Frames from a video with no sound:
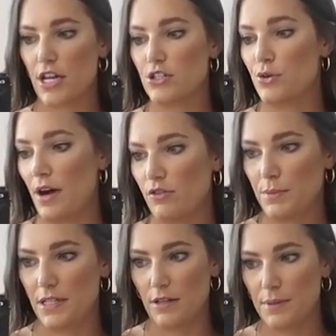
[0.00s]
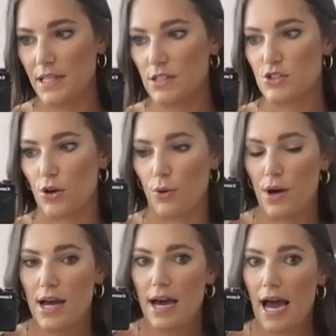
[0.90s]
I do have a medium in it, so
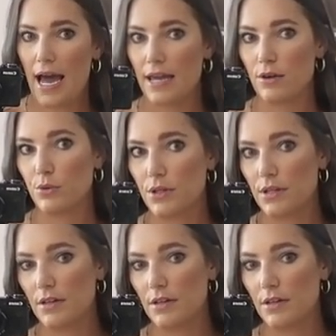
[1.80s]
I would,